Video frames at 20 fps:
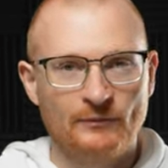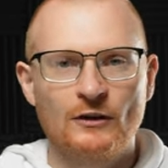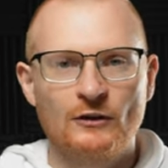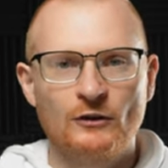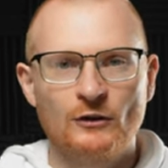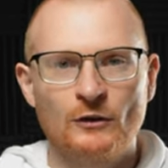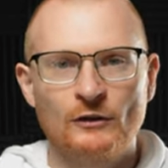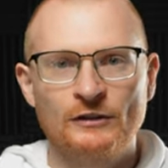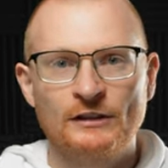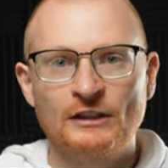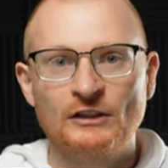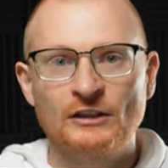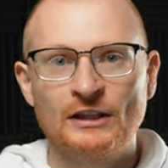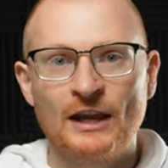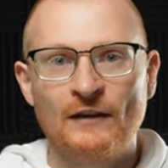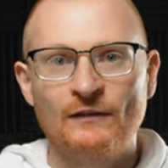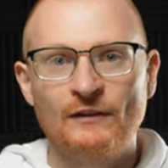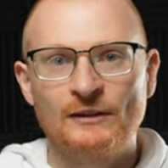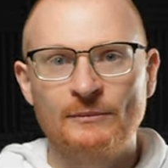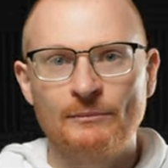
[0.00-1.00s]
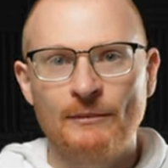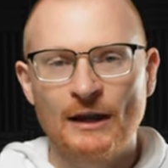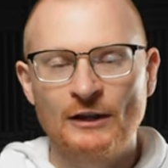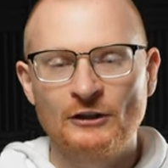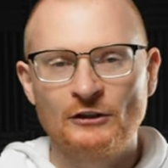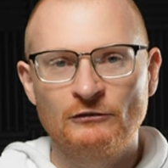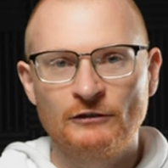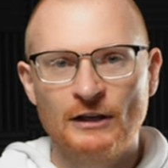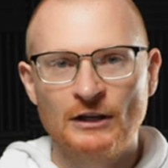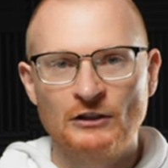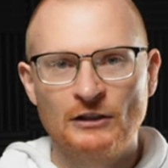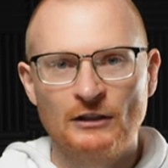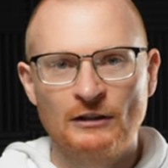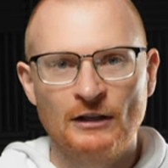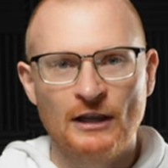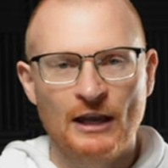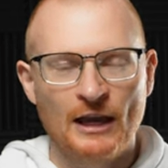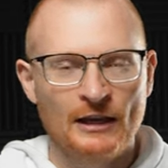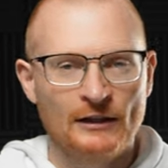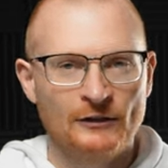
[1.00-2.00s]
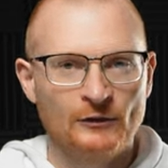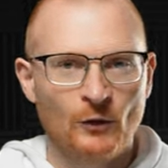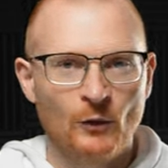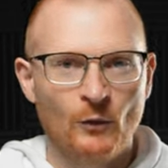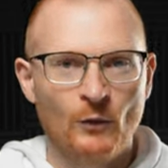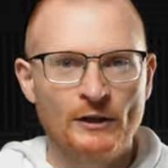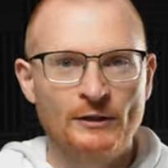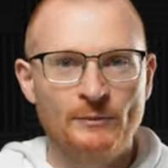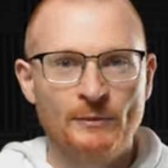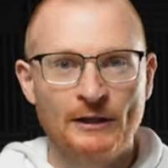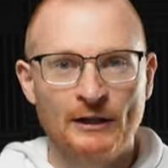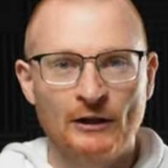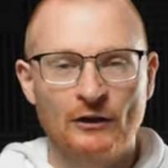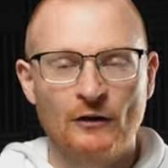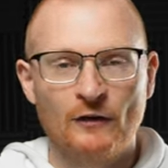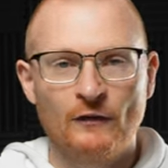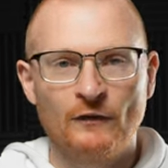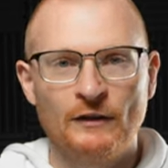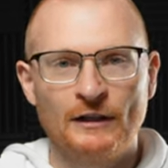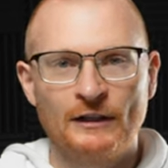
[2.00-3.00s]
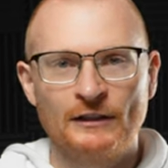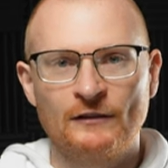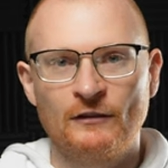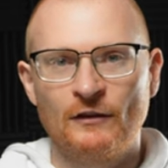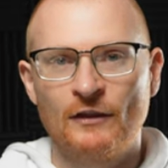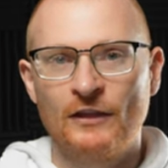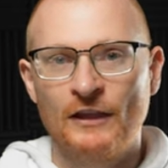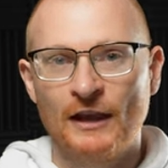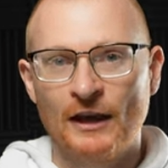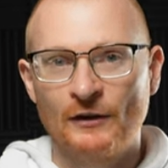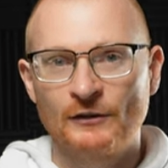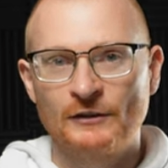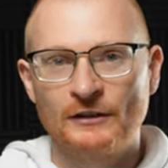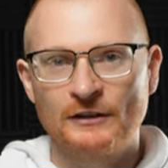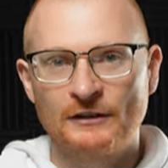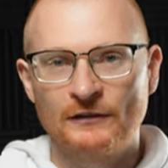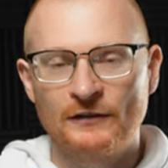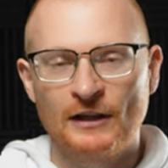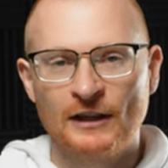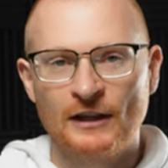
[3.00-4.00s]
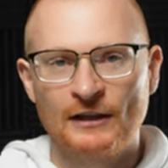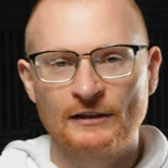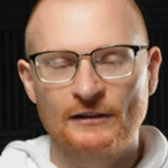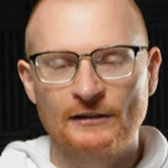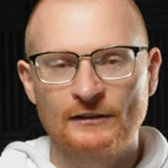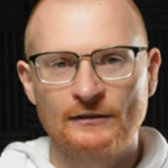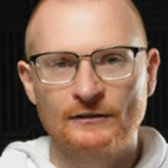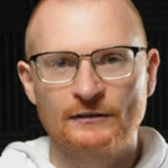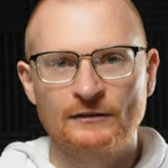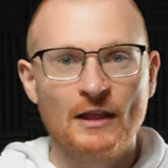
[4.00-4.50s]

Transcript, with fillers: You essentially have this major region, and it's always been at conflict for thousands of years.